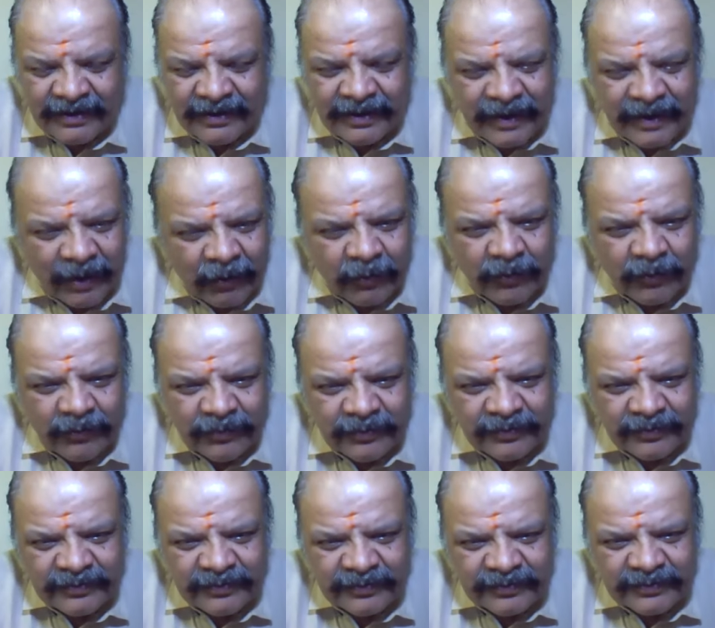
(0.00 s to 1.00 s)
Now
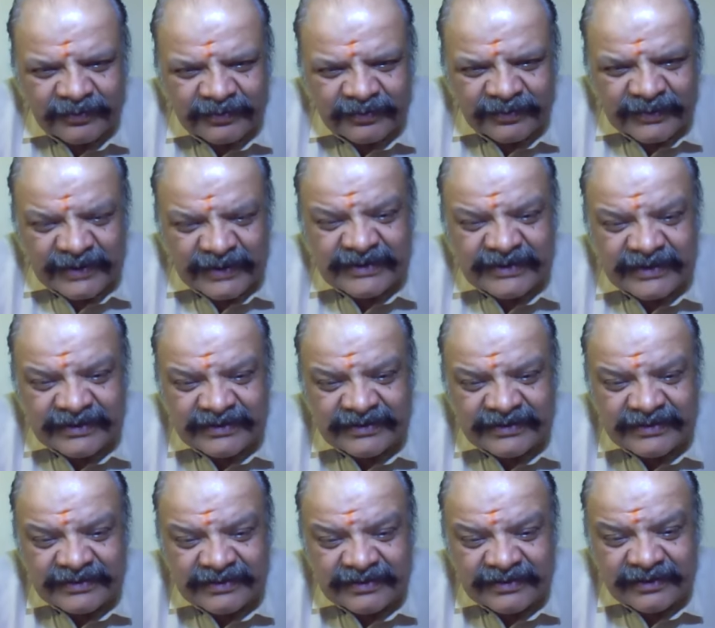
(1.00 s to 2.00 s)
this
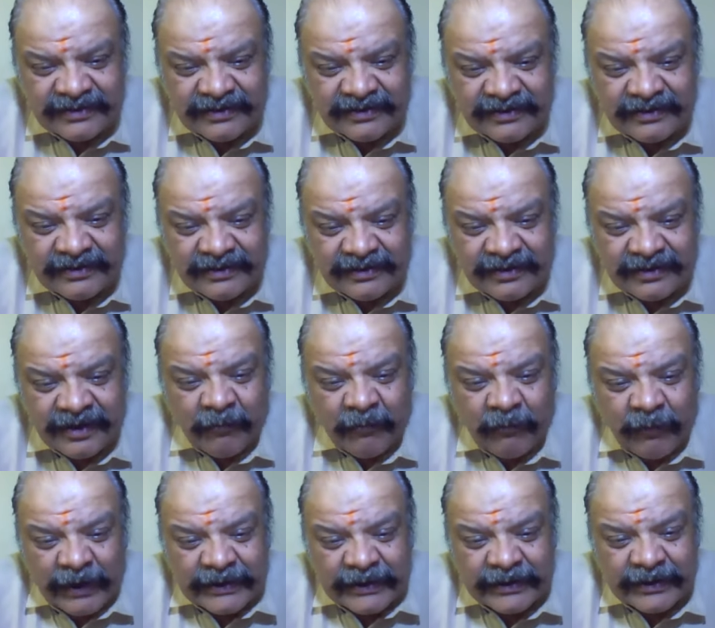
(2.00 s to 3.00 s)
is the
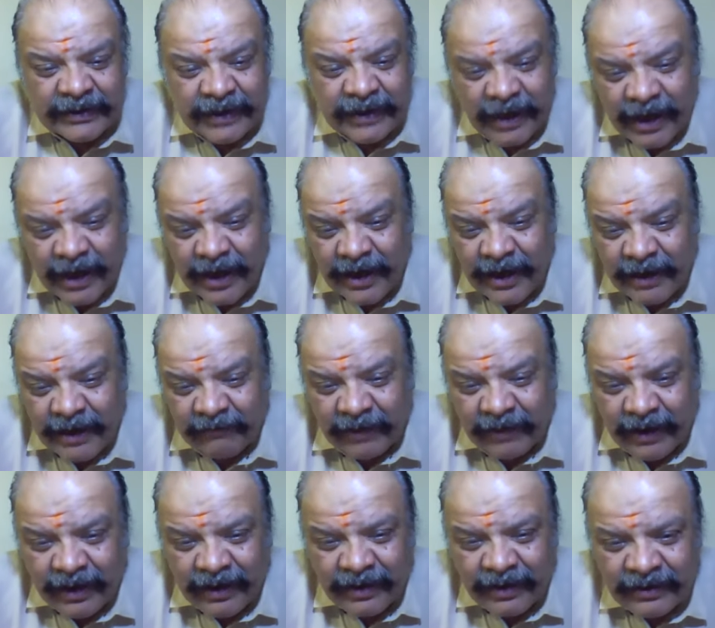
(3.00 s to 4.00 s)
one third
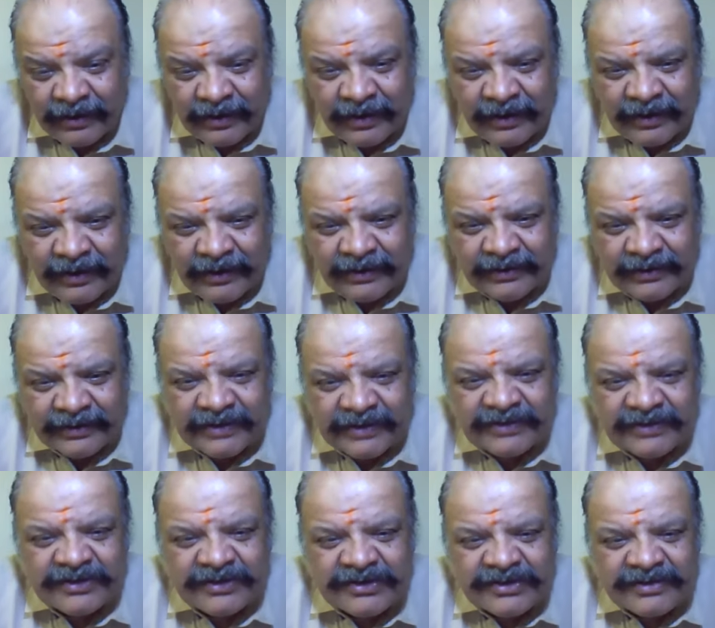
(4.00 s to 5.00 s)
level. This
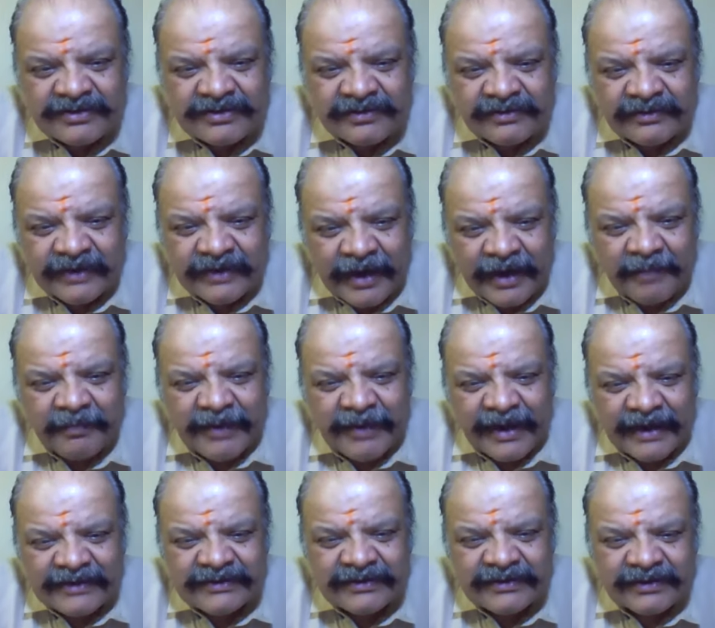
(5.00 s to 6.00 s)
is named
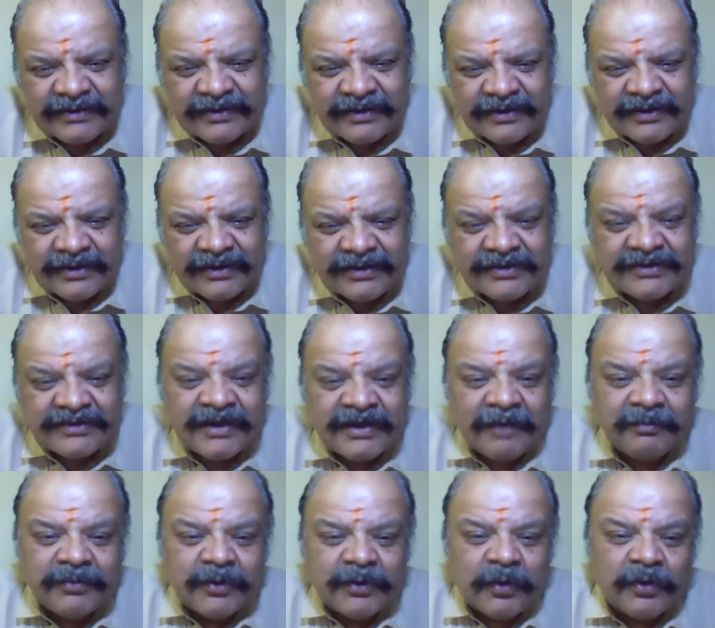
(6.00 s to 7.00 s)
as
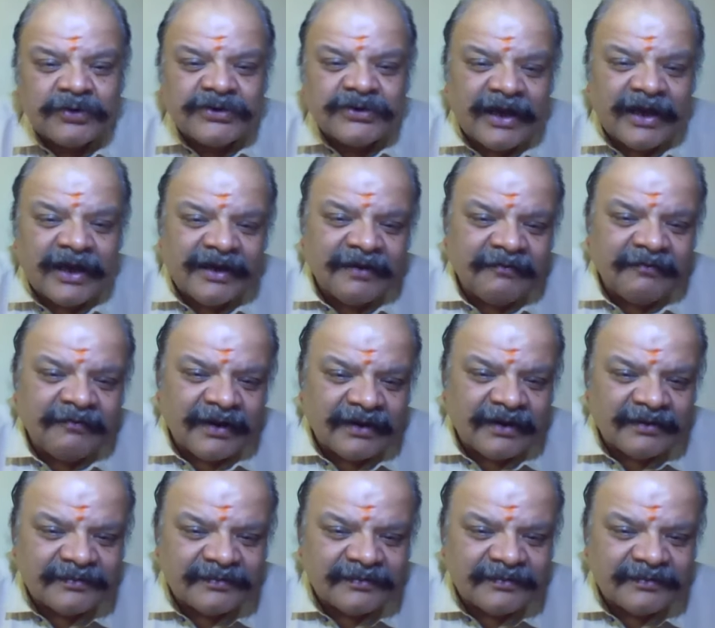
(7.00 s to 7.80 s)
Subdosha level.